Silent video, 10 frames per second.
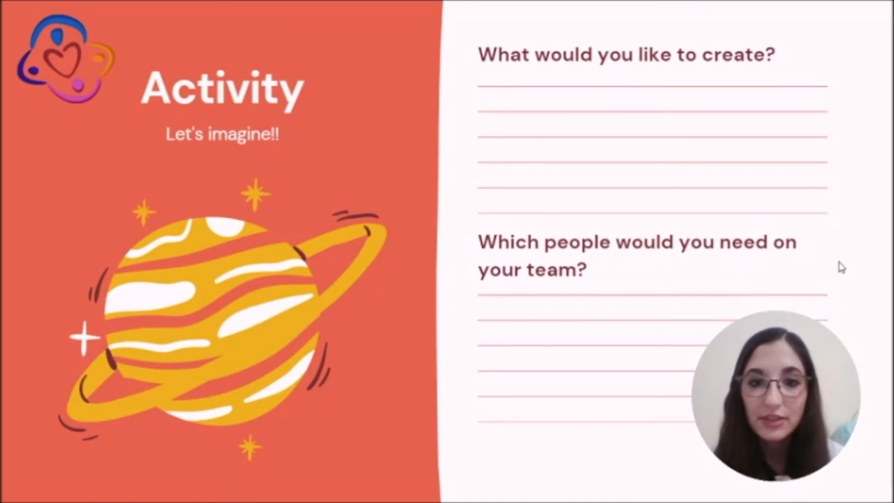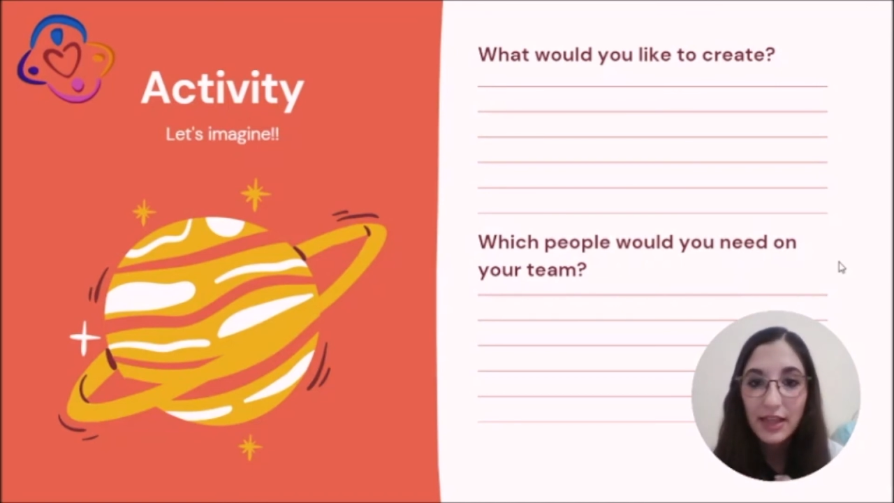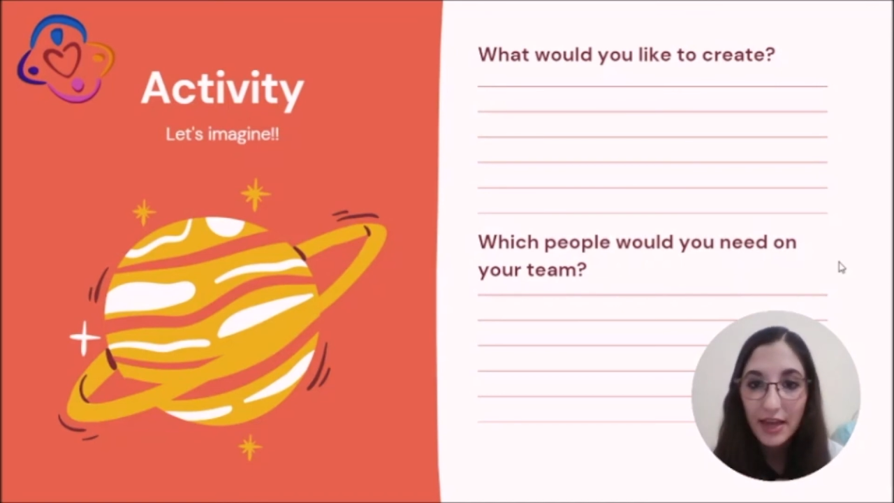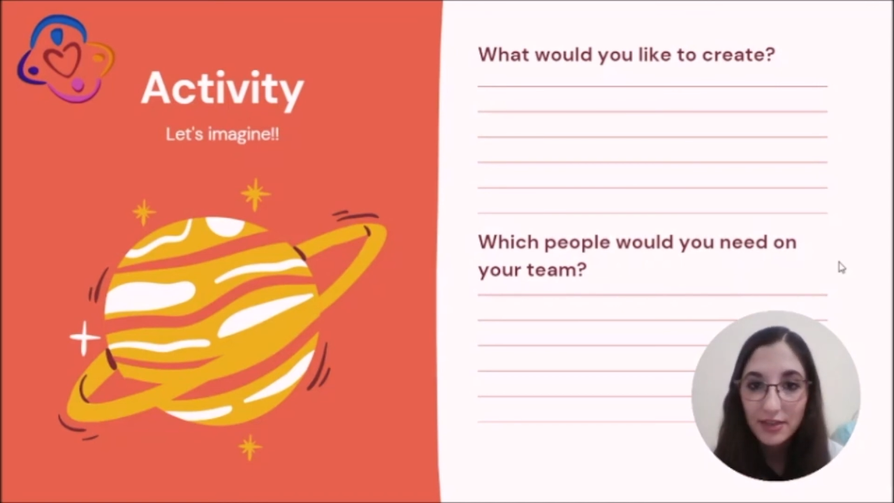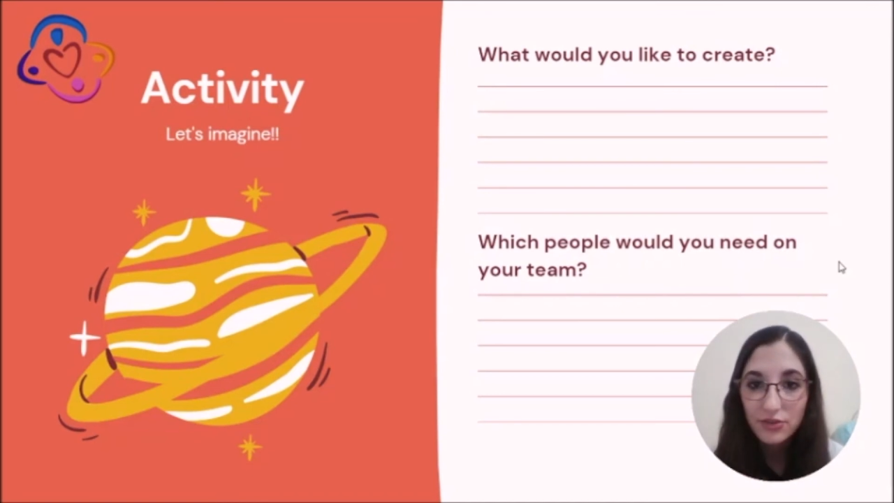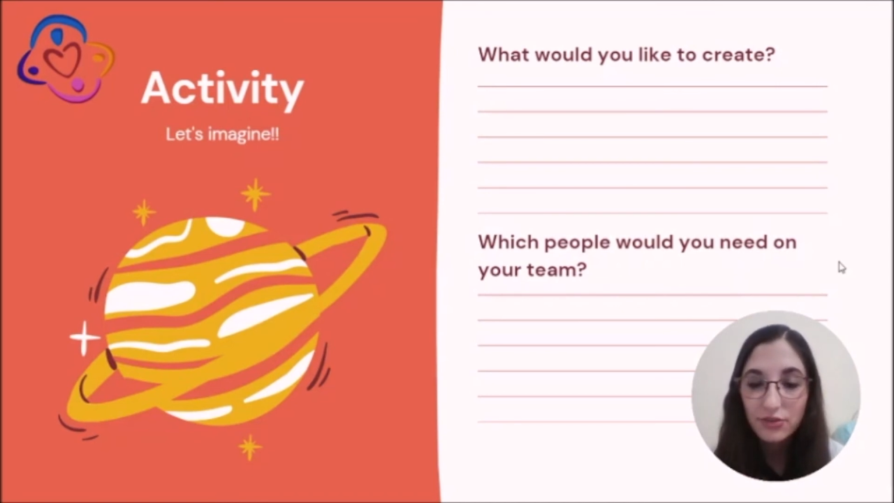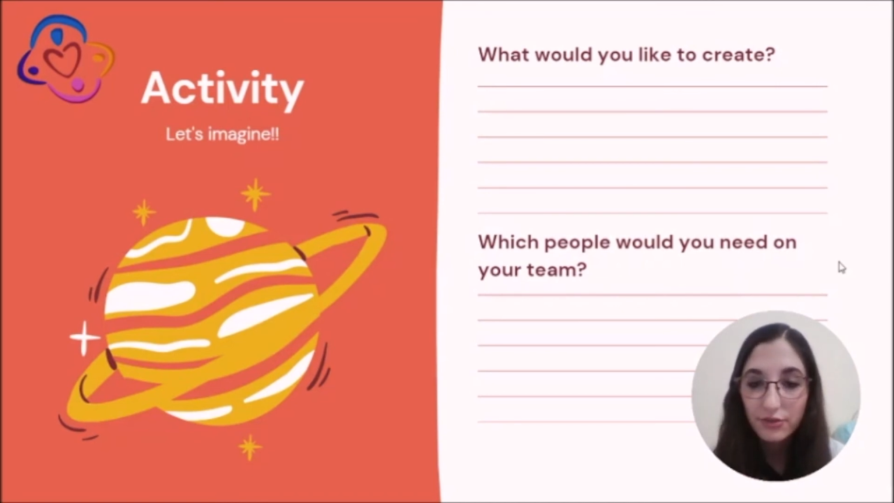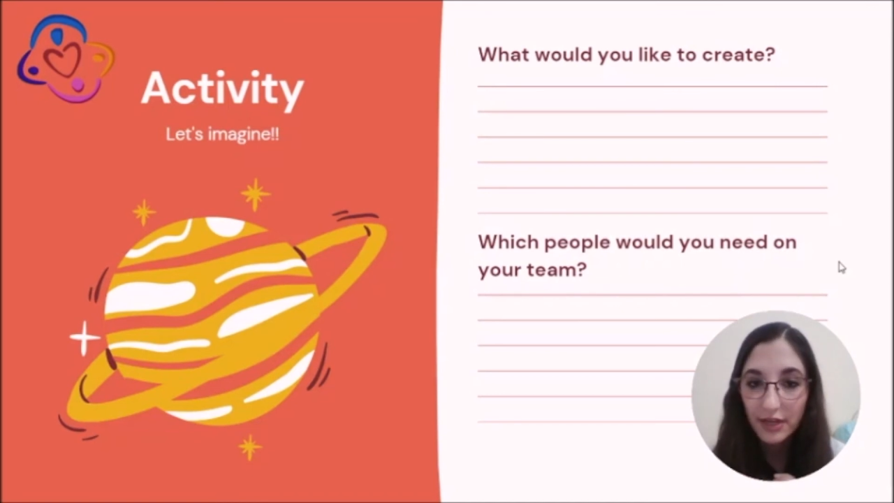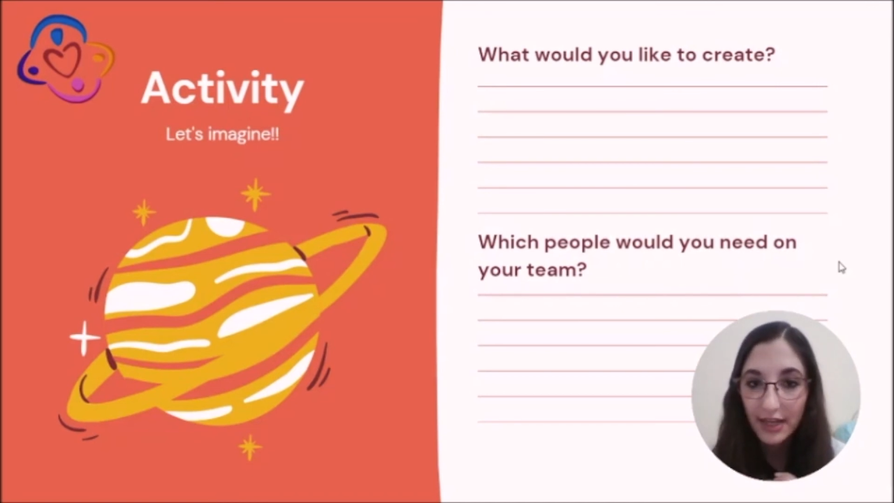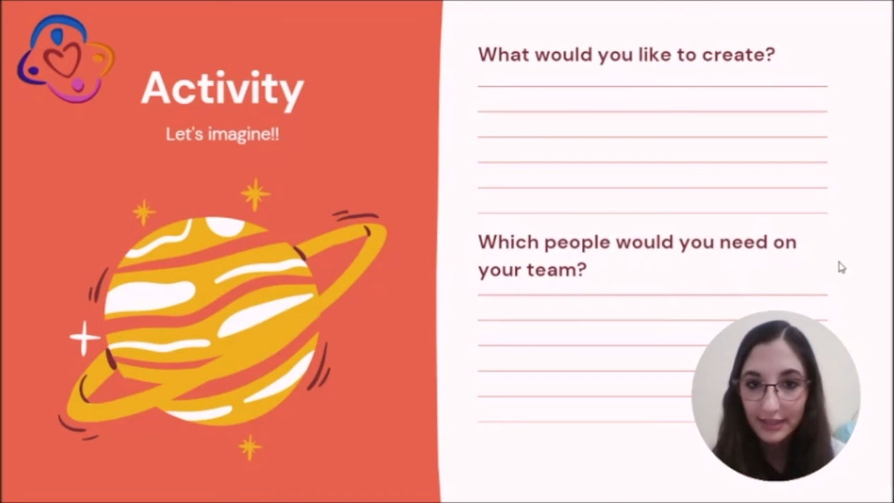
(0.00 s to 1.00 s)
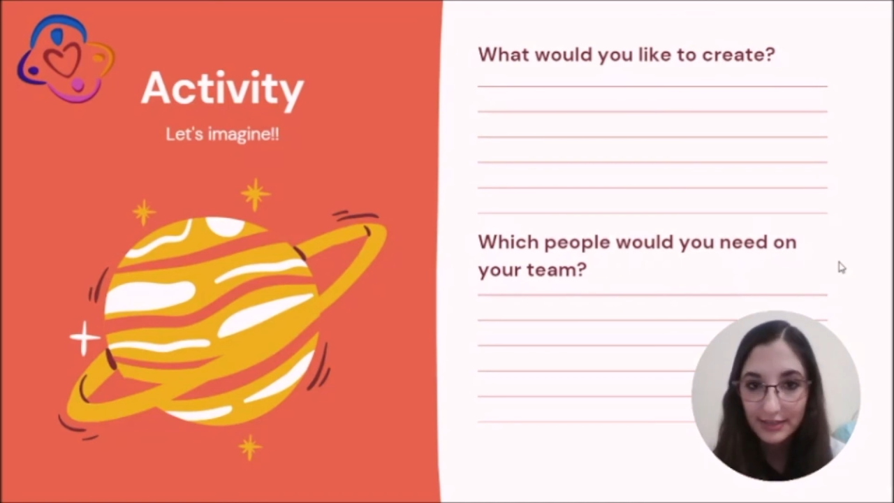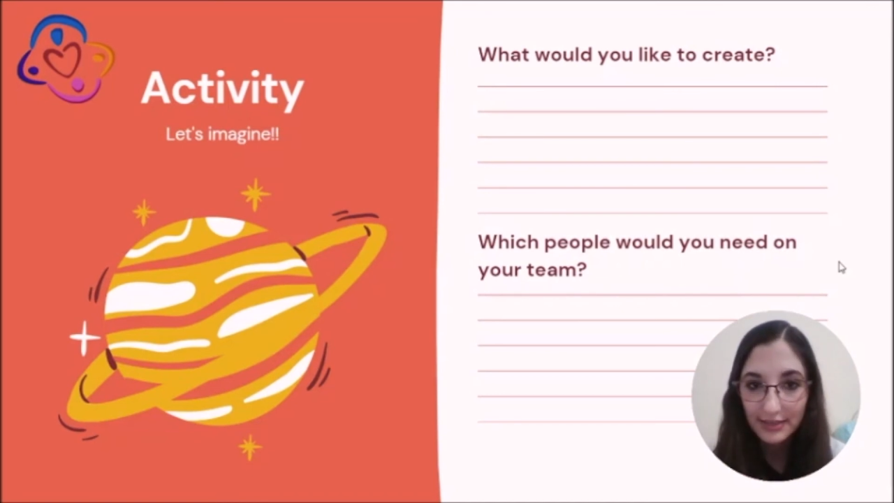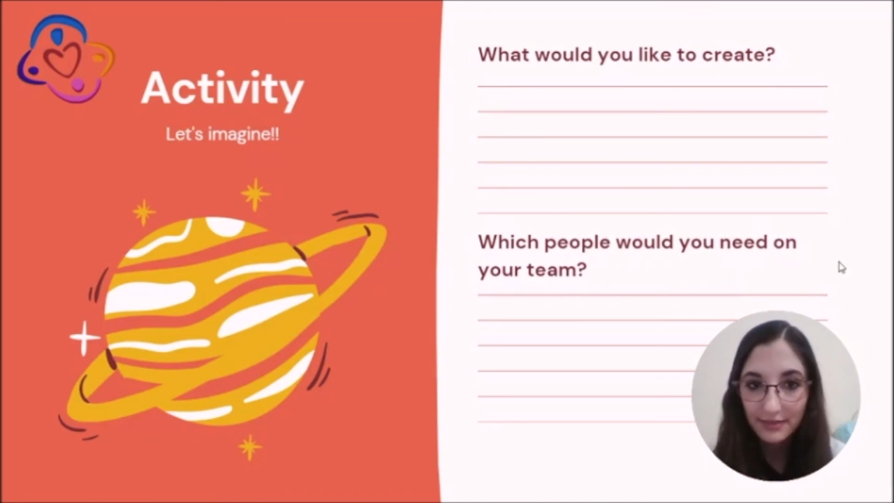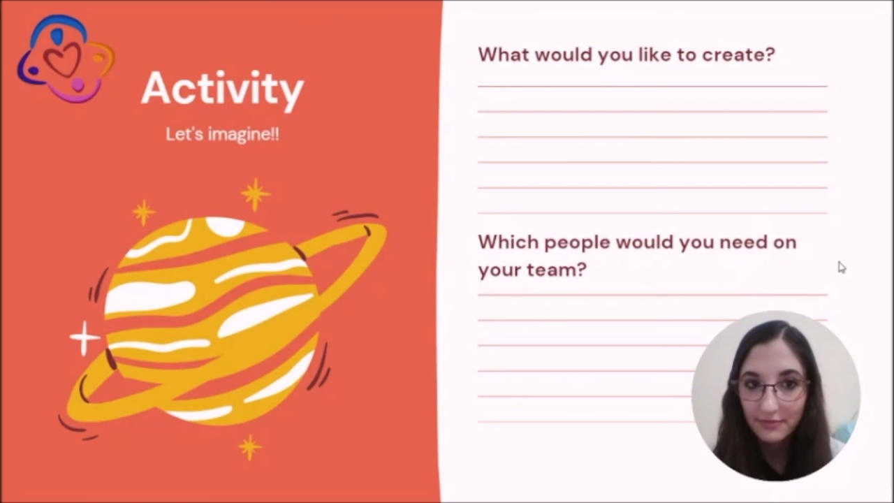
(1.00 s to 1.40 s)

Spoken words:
like to create.